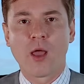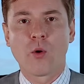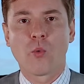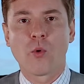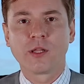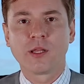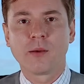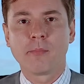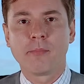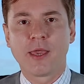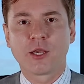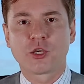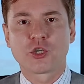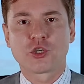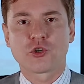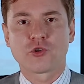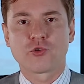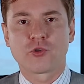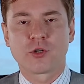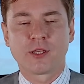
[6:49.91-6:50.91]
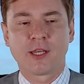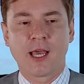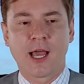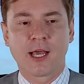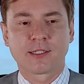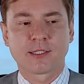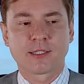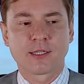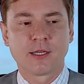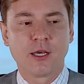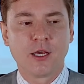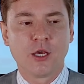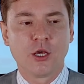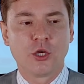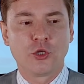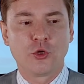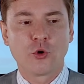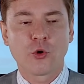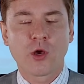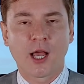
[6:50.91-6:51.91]
I want to make sure that
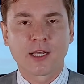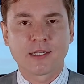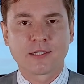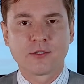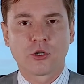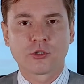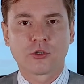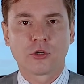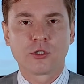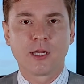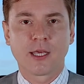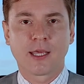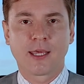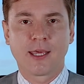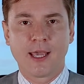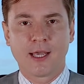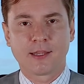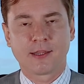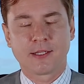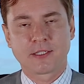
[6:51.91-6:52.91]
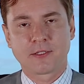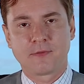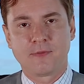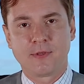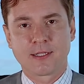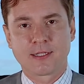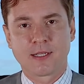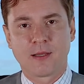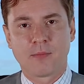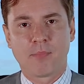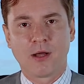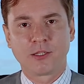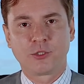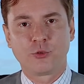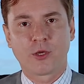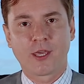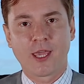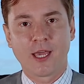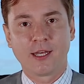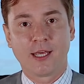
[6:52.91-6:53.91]
you guys not only get this visa, but
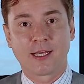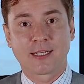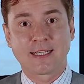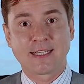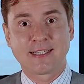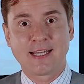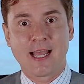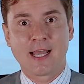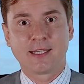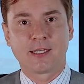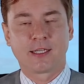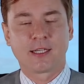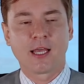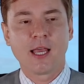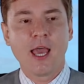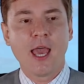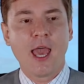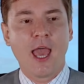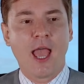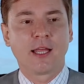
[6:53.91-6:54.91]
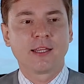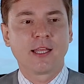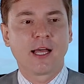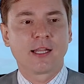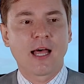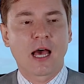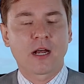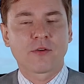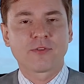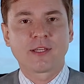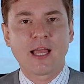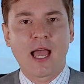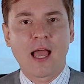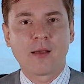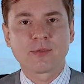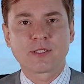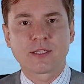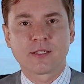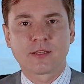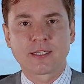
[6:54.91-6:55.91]
you can extend it. And a lot of
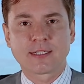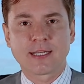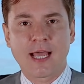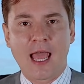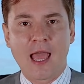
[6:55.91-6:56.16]
times this